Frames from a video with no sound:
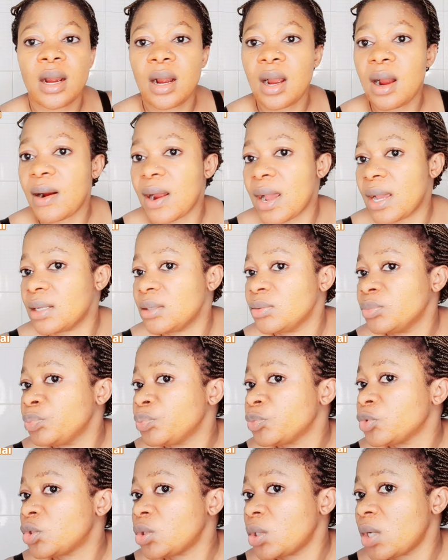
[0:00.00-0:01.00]
all right
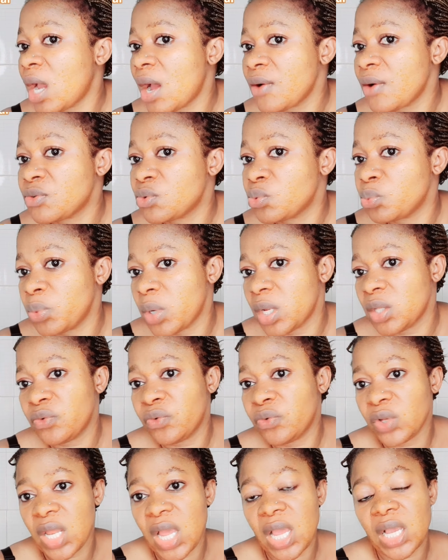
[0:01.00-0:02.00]
so you have to wait
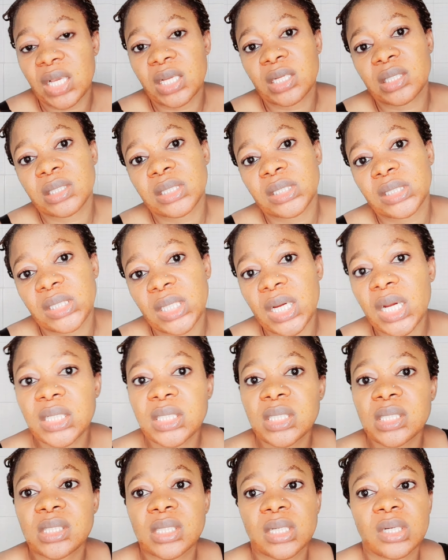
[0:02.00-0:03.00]
for like
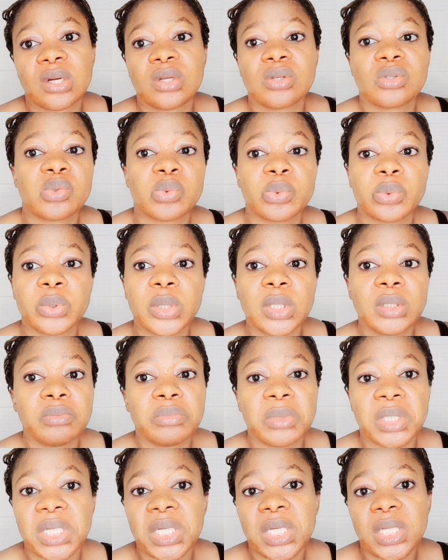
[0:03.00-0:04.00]
30 seconds one
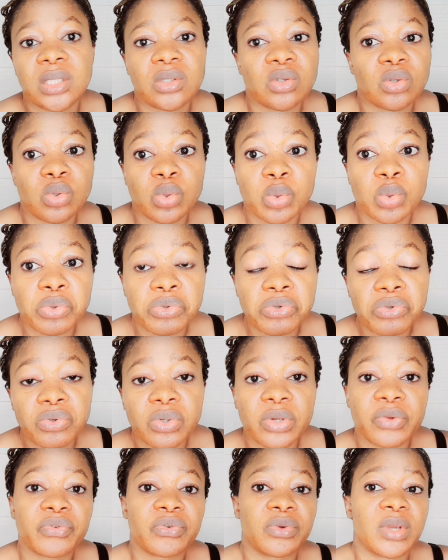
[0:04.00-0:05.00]
minute or two
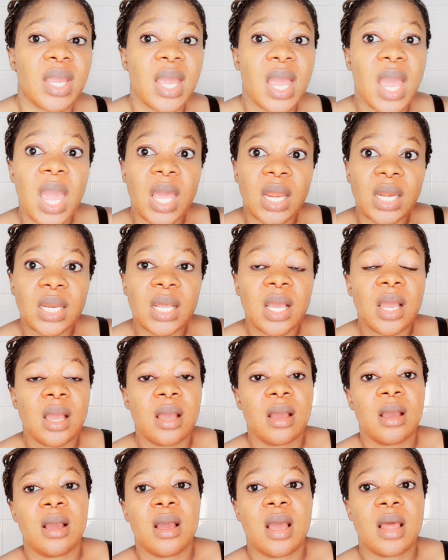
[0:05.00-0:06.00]
if you can
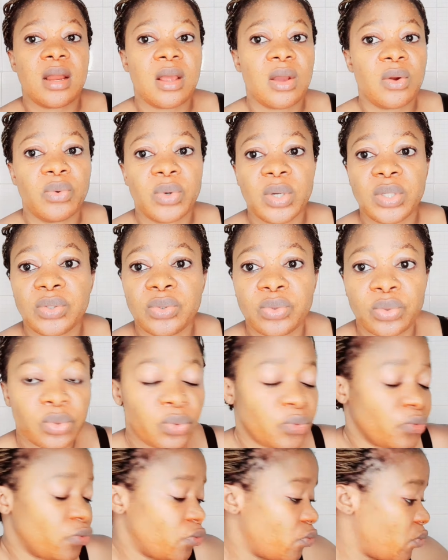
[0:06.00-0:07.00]
and then when
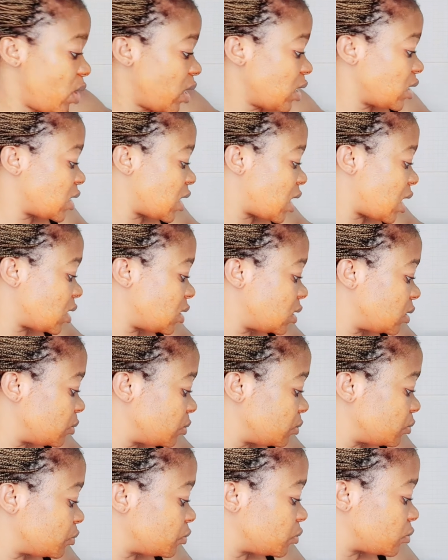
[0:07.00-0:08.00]
you've waited
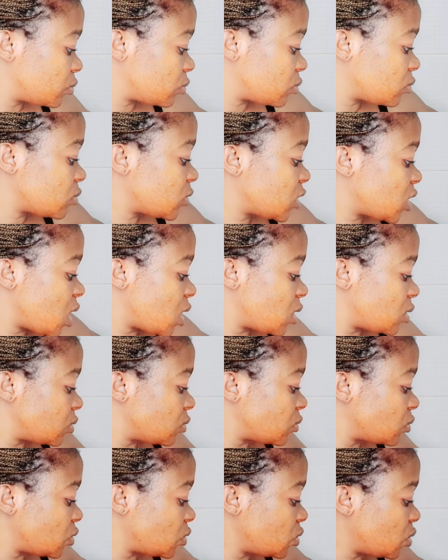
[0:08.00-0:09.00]
then
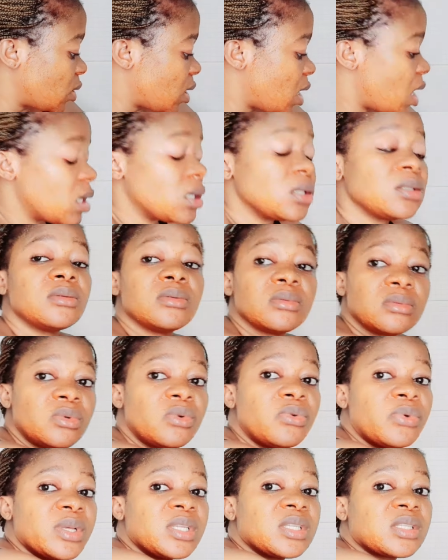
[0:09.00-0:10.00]
you can
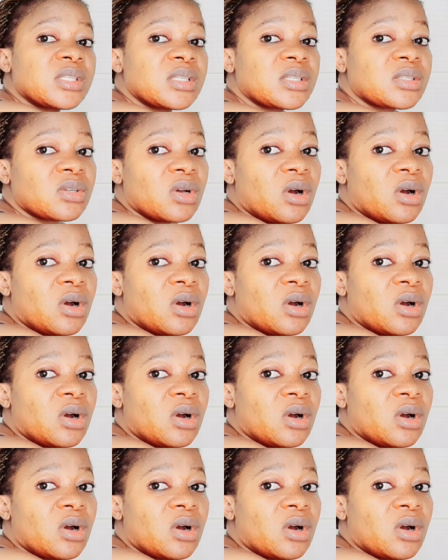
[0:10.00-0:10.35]
rinse this